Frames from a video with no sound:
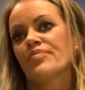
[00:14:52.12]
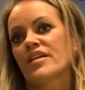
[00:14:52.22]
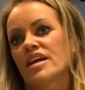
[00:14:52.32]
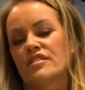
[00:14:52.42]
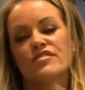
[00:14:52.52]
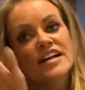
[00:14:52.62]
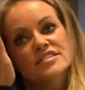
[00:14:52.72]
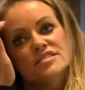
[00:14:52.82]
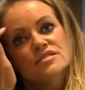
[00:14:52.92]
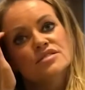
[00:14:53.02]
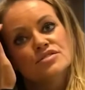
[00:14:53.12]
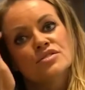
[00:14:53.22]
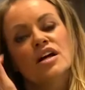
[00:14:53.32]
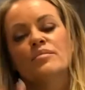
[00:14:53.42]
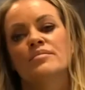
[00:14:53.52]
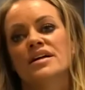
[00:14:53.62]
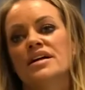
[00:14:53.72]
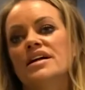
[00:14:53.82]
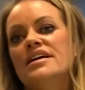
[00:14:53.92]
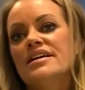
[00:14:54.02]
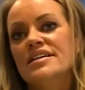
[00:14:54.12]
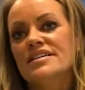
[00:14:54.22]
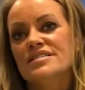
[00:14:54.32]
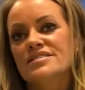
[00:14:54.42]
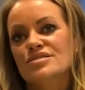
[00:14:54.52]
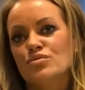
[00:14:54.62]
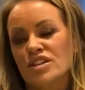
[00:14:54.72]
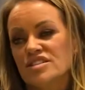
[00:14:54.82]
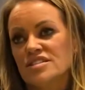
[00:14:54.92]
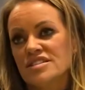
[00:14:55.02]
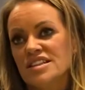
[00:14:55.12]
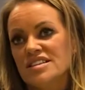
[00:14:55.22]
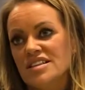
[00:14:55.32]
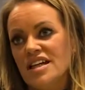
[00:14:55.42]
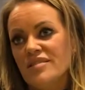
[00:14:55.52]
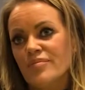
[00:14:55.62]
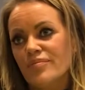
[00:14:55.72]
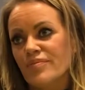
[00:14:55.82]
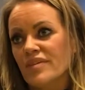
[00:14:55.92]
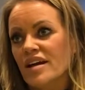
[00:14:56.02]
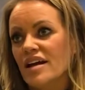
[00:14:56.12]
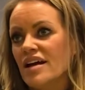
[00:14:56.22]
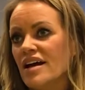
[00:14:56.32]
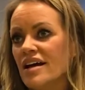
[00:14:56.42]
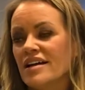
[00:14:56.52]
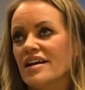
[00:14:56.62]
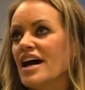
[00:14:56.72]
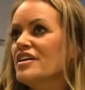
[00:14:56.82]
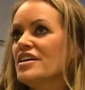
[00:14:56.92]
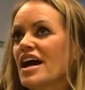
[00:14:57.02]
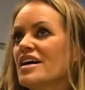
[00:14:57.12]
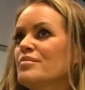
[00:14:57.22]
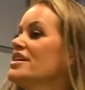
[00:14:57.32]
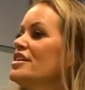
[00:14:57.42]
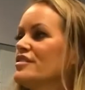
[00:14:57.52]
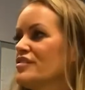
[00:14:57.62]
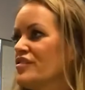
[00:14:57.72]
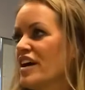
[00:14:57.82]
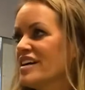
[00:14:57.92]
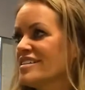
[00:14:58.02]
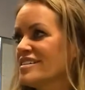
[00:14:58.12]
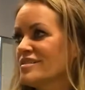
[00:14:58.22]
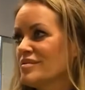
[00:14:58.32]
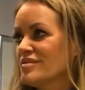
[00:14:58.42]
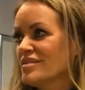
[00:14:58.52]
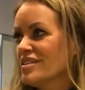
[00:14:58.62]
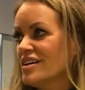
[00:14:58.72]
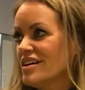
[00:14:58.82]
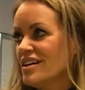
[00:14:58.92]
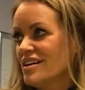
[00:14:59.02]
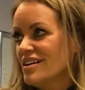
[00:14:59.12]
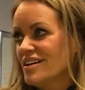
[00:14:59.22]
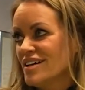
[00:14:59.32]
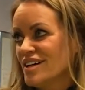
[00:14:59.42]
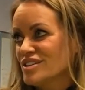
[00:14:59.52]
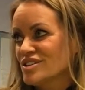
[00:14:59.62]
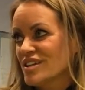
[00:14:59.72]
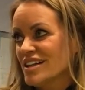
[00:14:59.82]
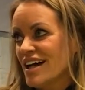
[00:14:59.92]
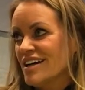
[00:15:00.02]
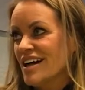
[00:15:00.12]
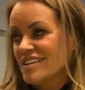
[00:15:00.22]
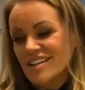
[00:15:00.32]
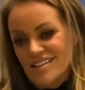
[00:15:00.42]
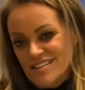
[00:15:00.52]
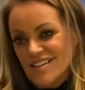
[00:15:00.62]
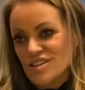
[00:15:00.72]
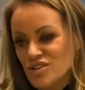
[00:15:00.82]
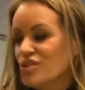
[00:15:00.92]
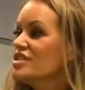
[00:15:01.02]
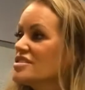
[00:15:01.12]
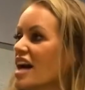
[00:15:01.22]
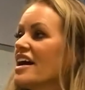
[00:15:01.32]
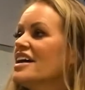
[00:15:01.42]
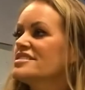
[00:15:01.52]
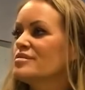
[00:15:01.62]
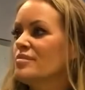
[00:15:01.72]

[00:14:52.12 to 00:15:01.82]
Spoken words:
He invited to come to Washington D.C., And I believe in faith. I think that choice I had to